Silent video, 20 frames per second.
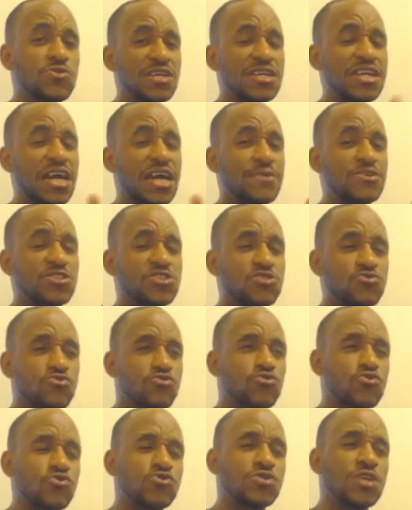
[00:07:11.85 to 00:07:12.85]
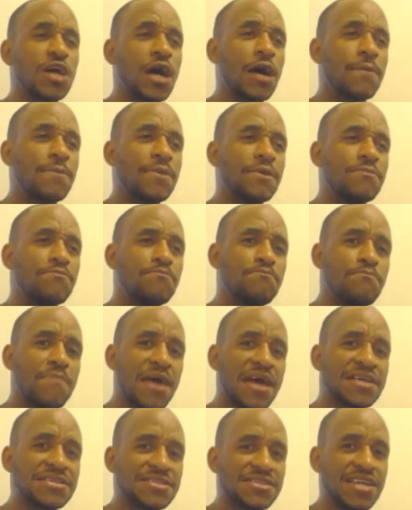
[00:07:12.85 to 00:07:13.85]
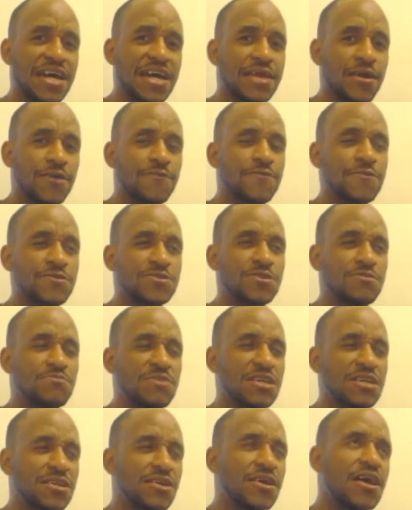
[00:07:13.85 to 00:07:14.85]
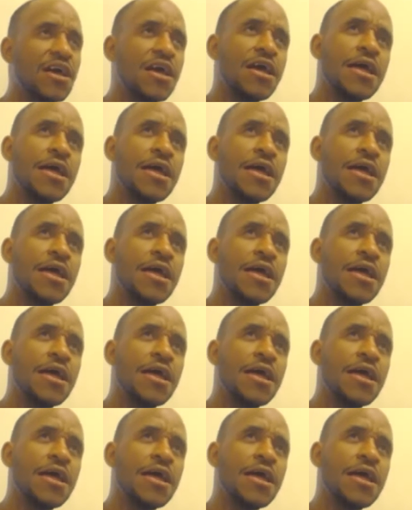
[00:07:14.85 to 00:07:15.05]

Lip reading: He kind of screwed up and messed that up for Tamina.